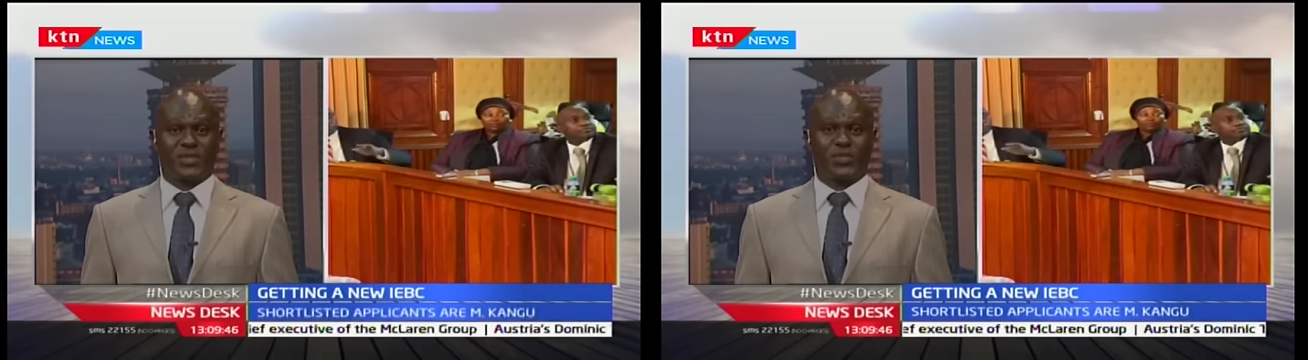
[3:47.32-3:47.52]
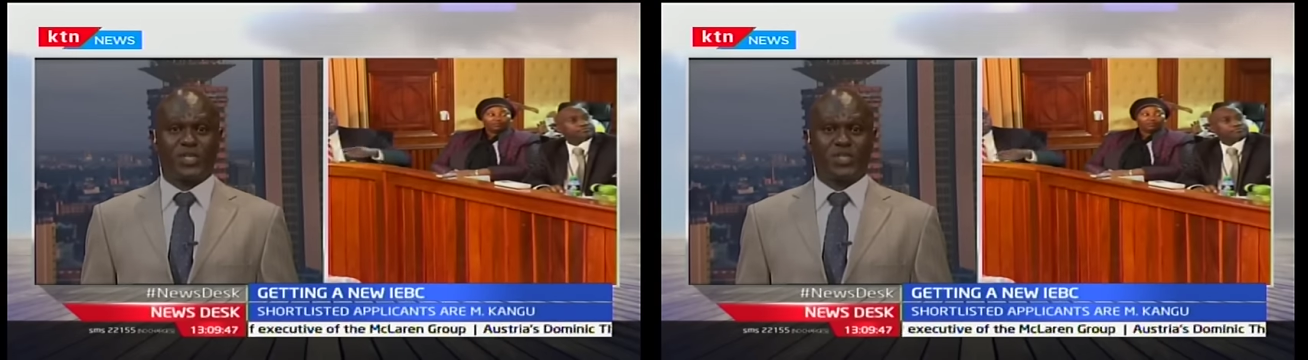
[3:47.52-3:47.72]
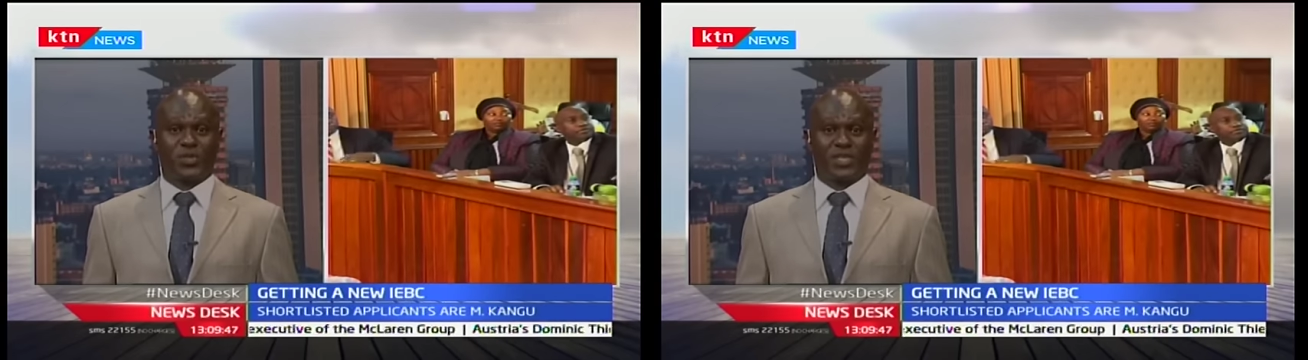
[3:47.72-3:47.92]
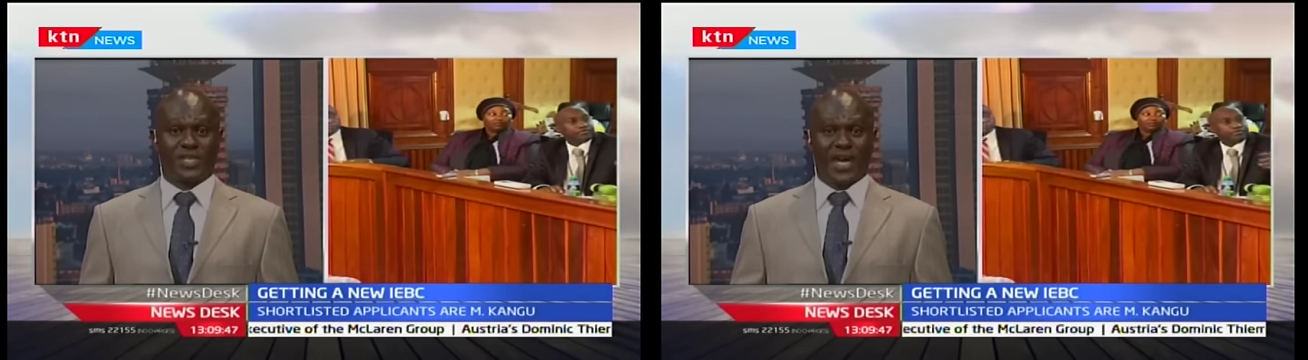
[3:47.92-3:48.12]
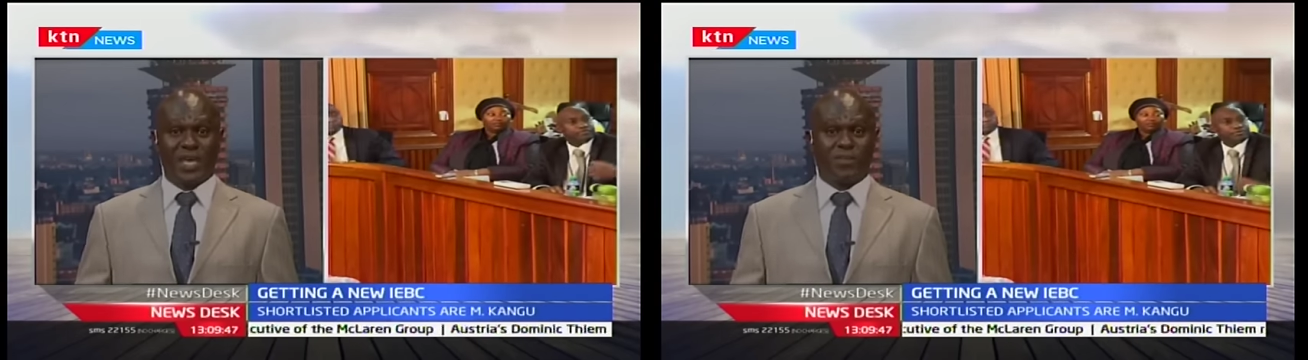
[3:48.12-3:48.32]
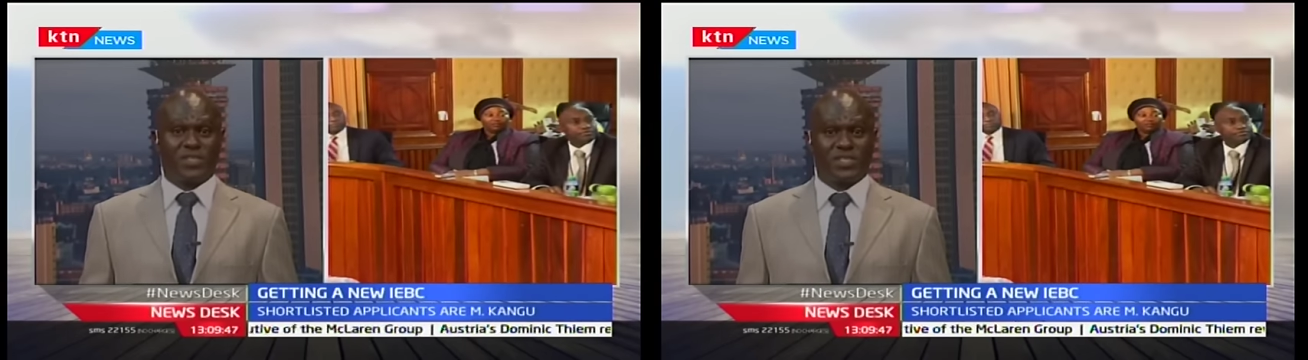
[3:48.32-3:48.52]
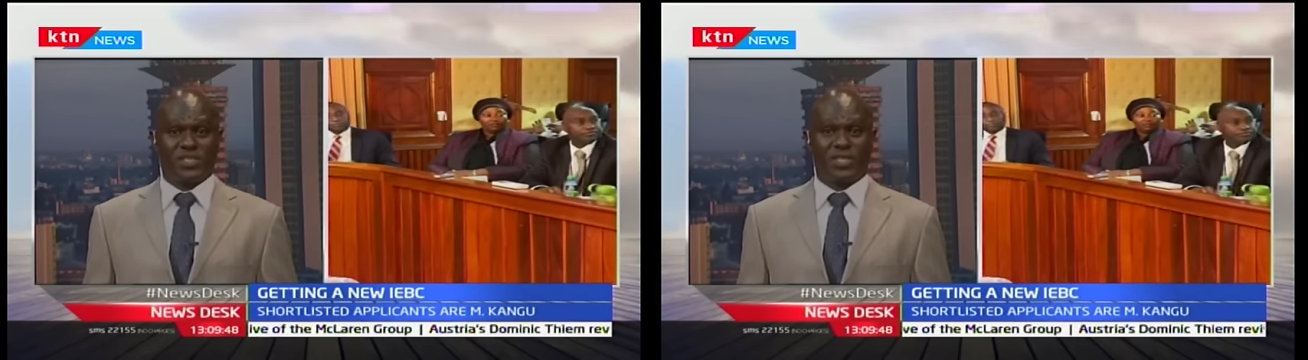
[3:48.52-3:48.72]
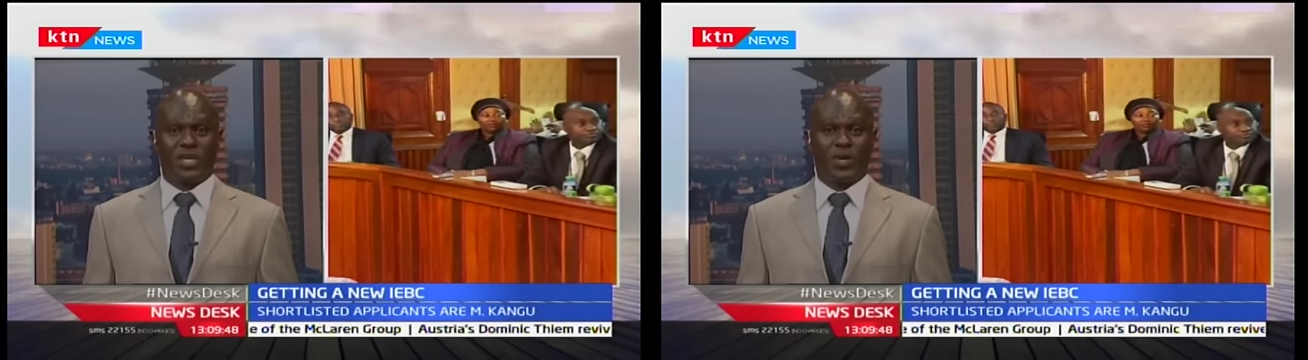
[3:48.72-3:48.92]
will ensure that
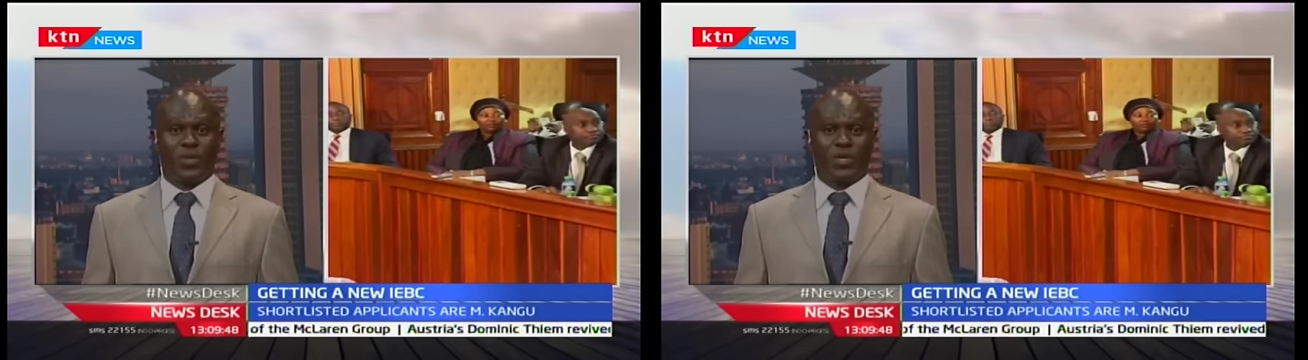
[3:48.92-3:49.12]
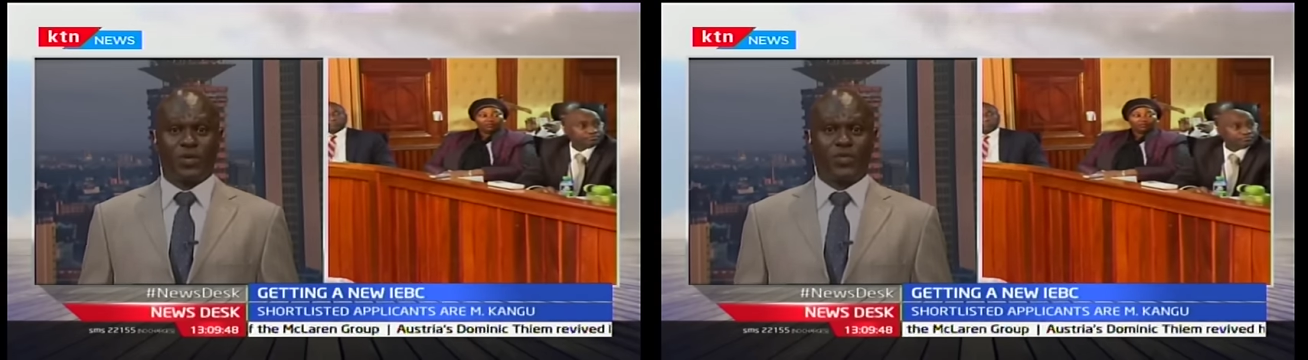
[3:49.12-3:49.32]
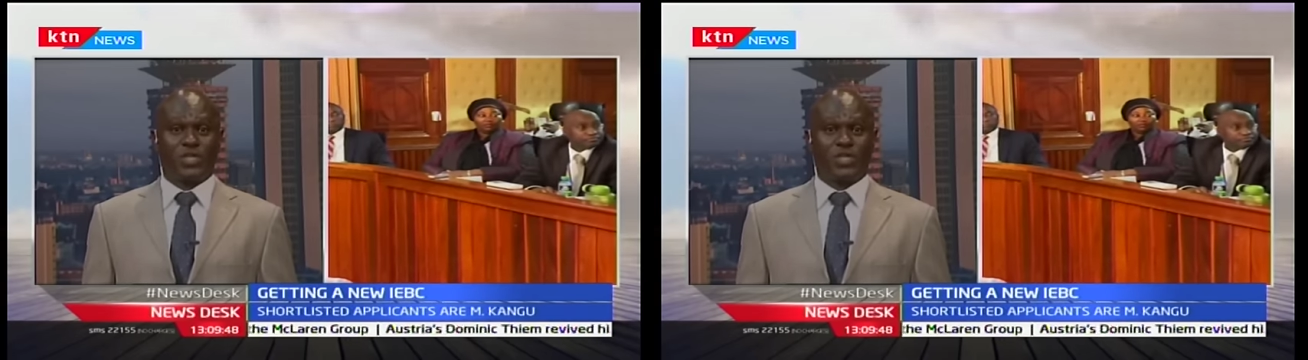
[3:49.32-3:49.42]
IEBC, we recruit